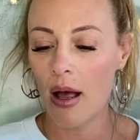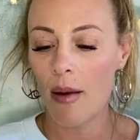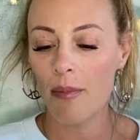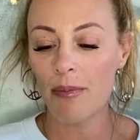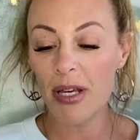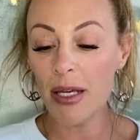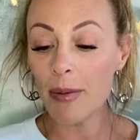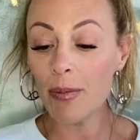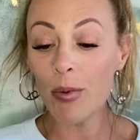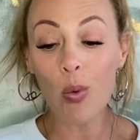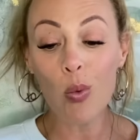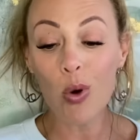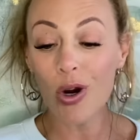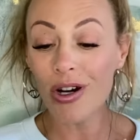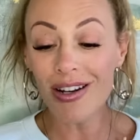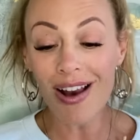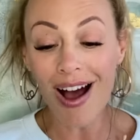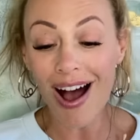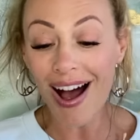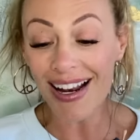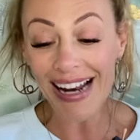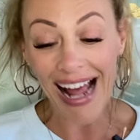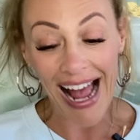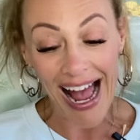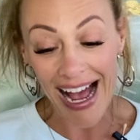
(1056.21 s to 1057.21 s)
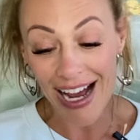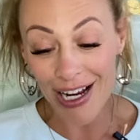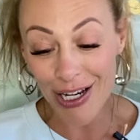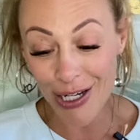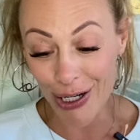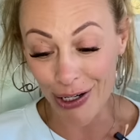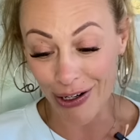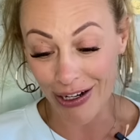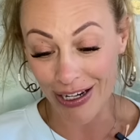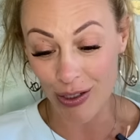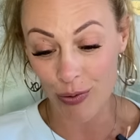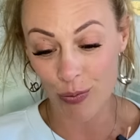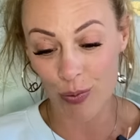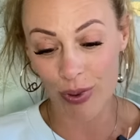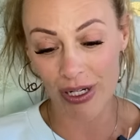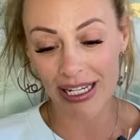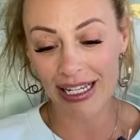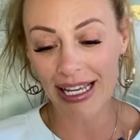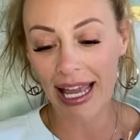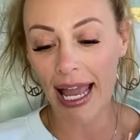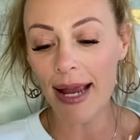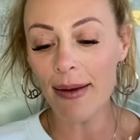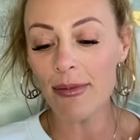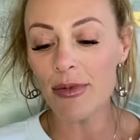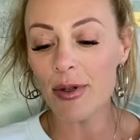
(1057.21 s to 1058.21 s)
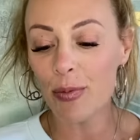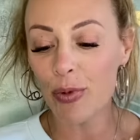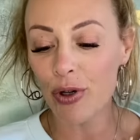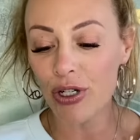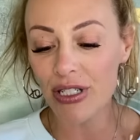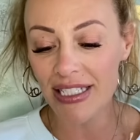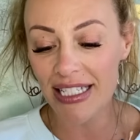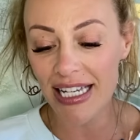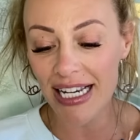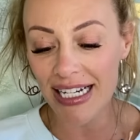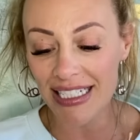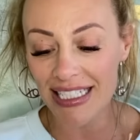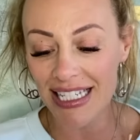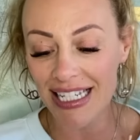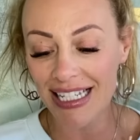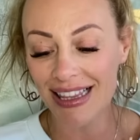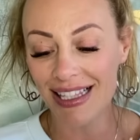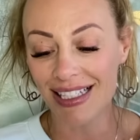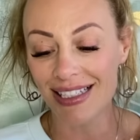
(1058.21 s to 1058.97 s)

people were not accurate when it came to predicting